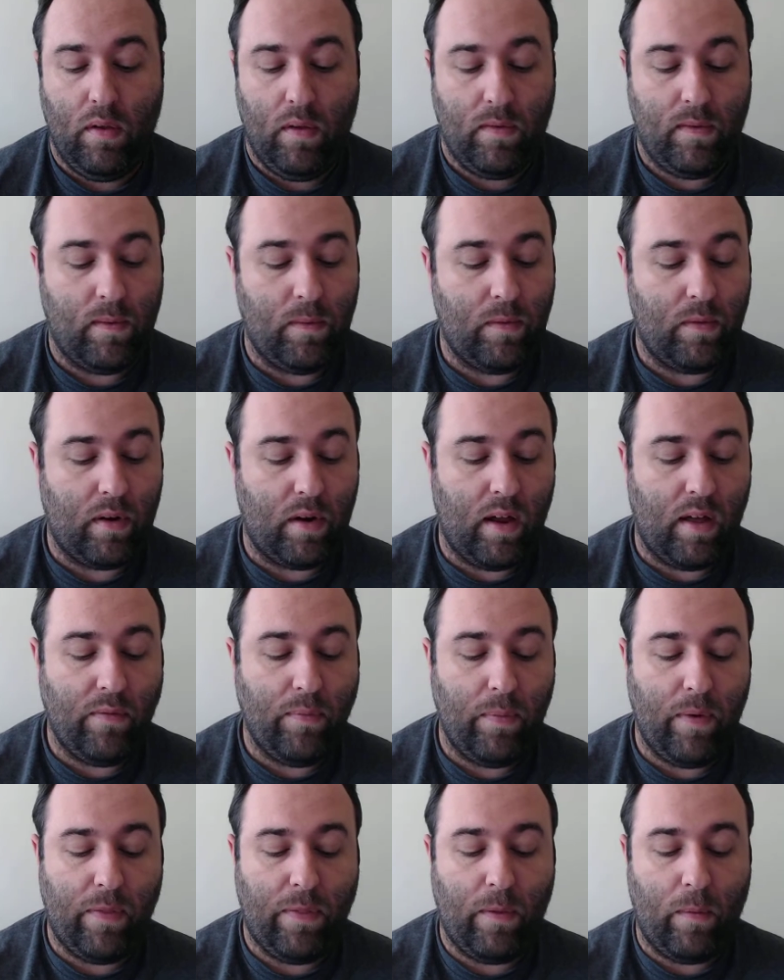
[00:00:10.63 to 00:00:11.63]
So start off
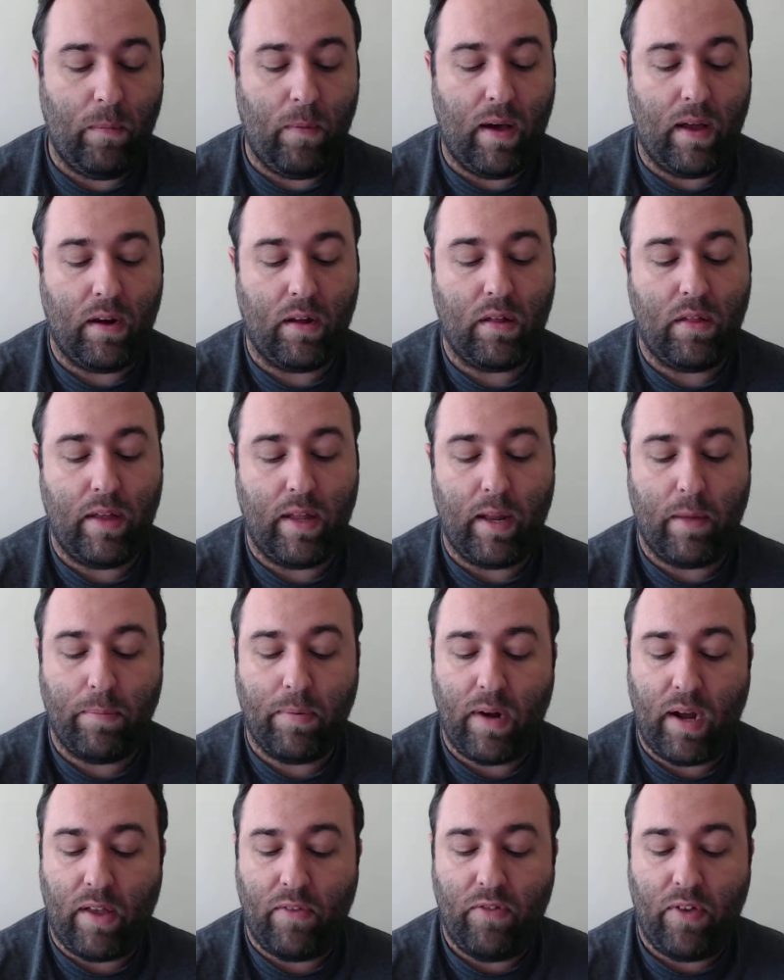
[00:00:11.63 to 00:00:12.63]
with the water cleanup
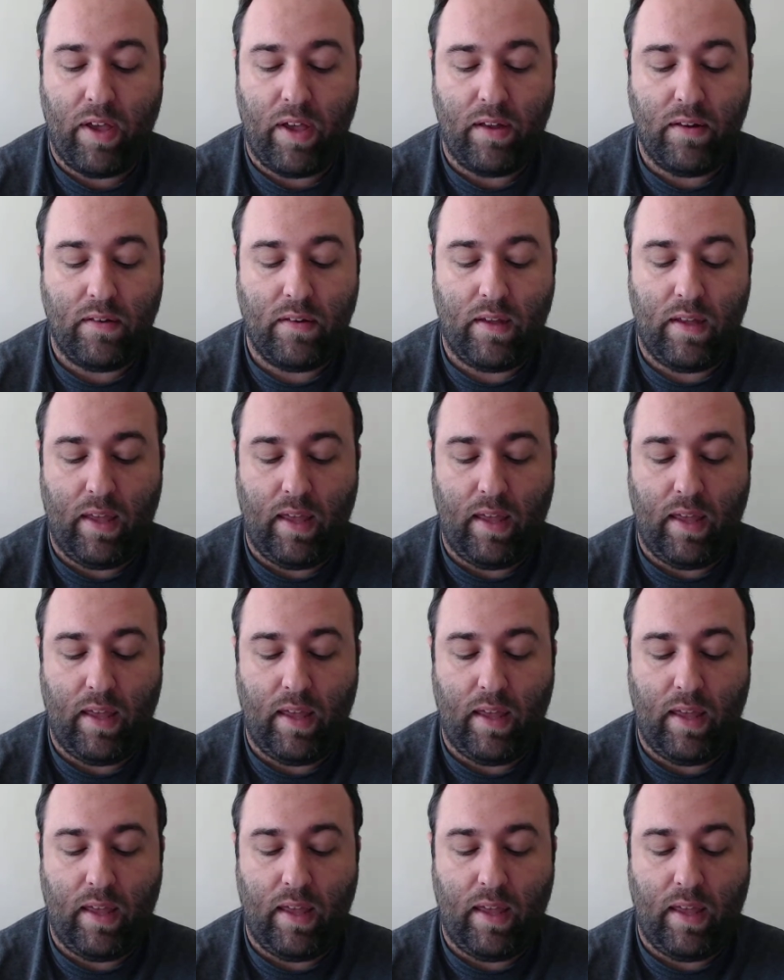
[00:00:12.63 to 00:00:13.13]
project,